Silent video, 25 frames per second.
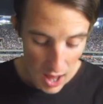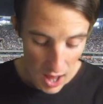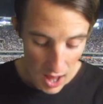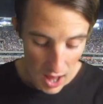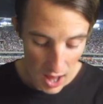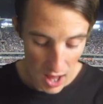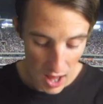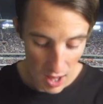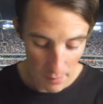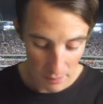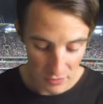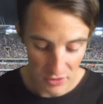
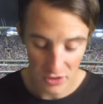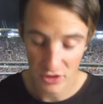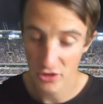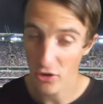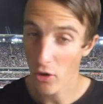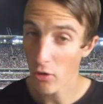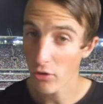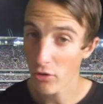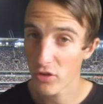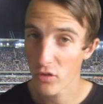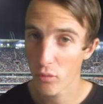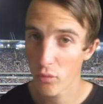The
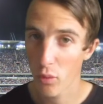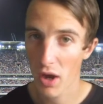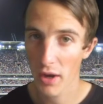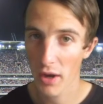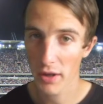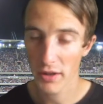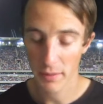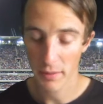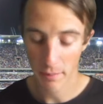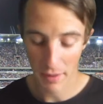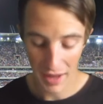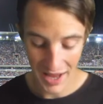Dogs have
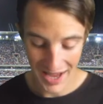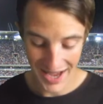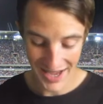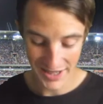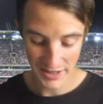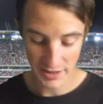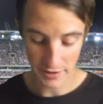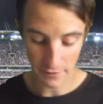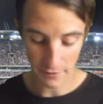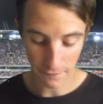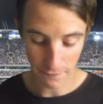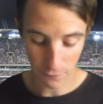won the
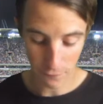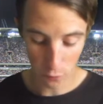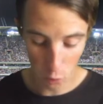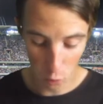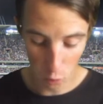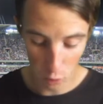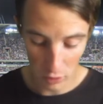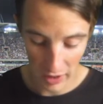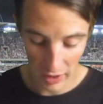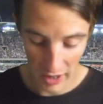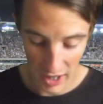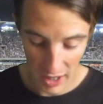past
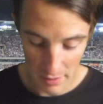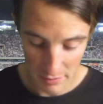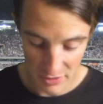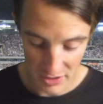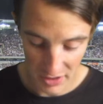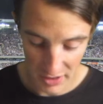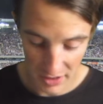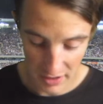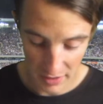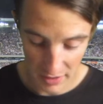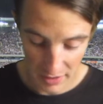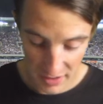4 games
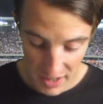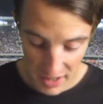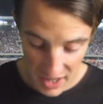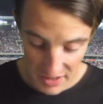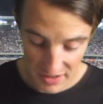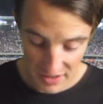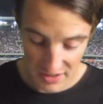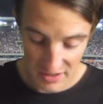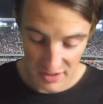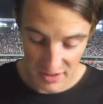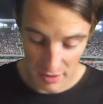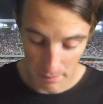
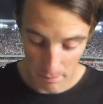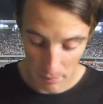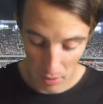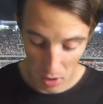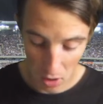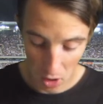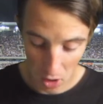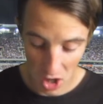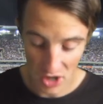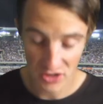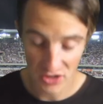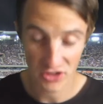against the
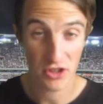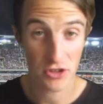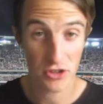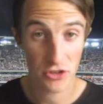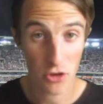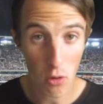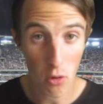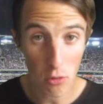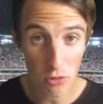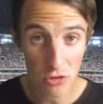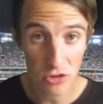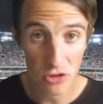Pies, and the
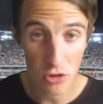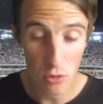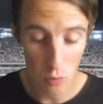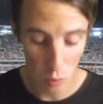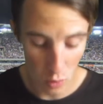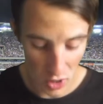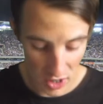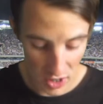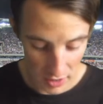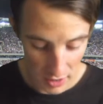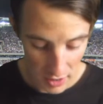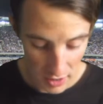Dogs
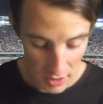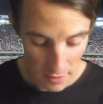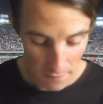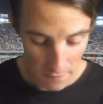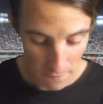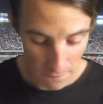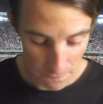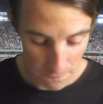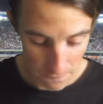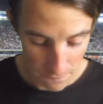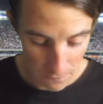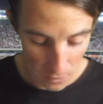could win
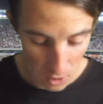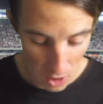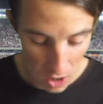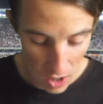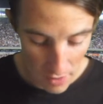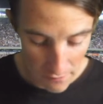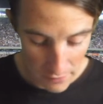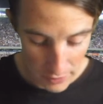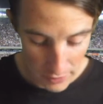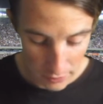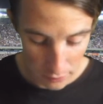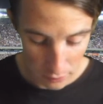
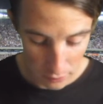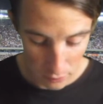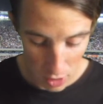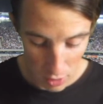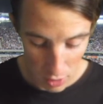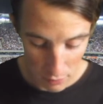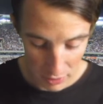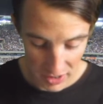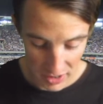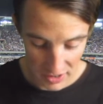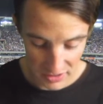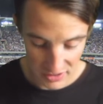5 in a
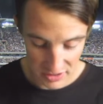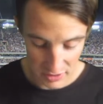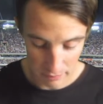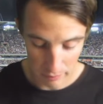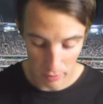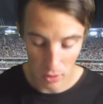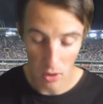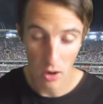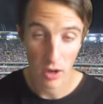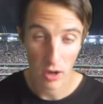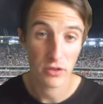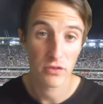row against the
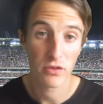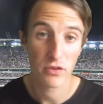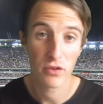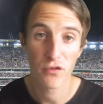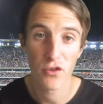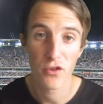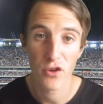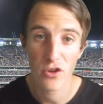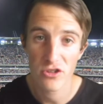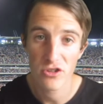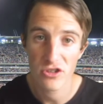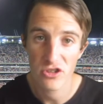Pies for the
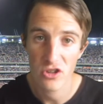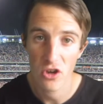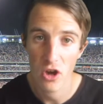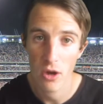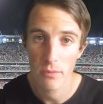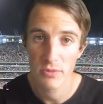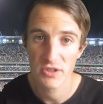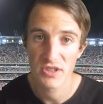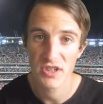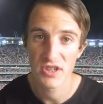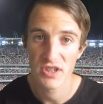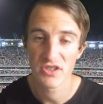first
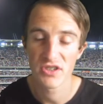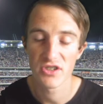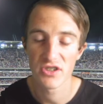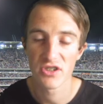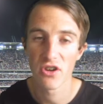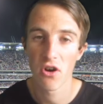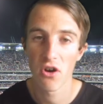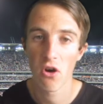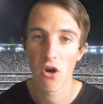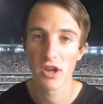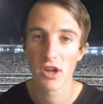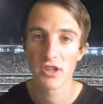time since
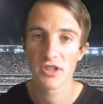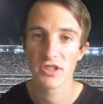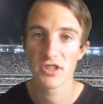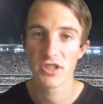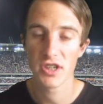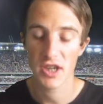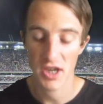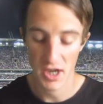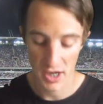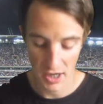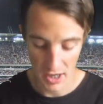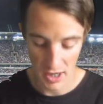
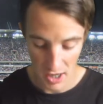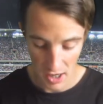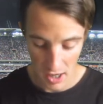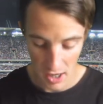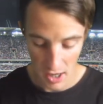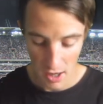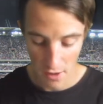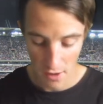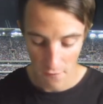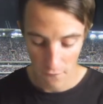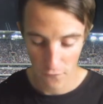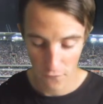
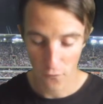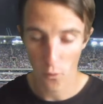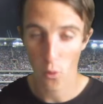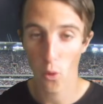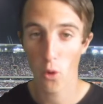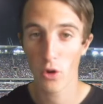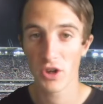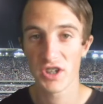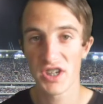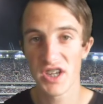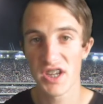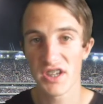
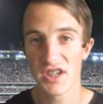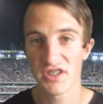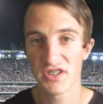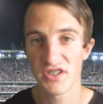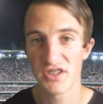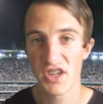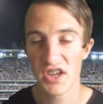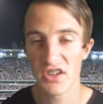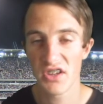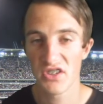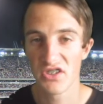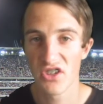
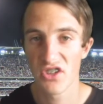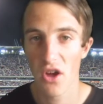1946.